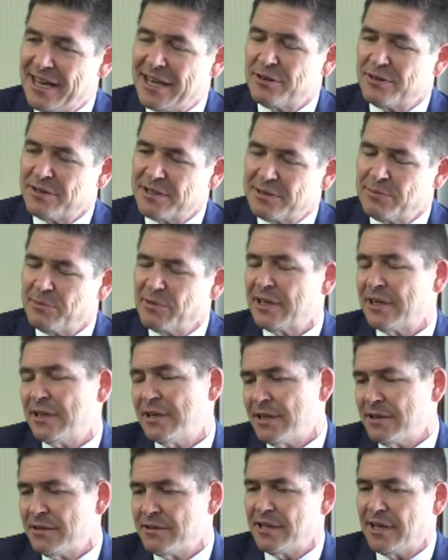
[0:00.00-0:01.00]
acres, and we get
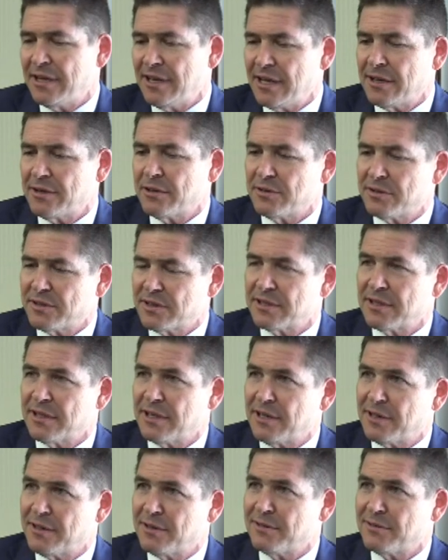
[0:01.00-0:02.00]
another 10 acres
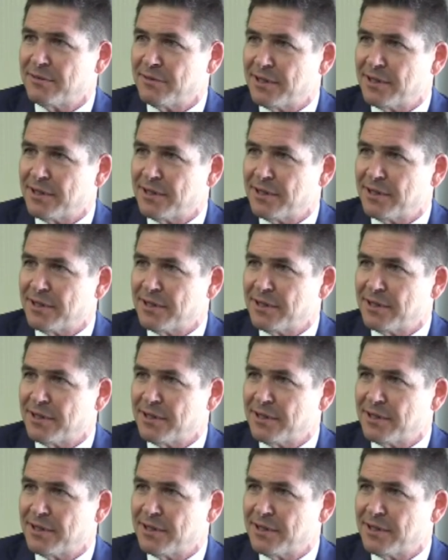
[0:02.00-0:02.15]
uh,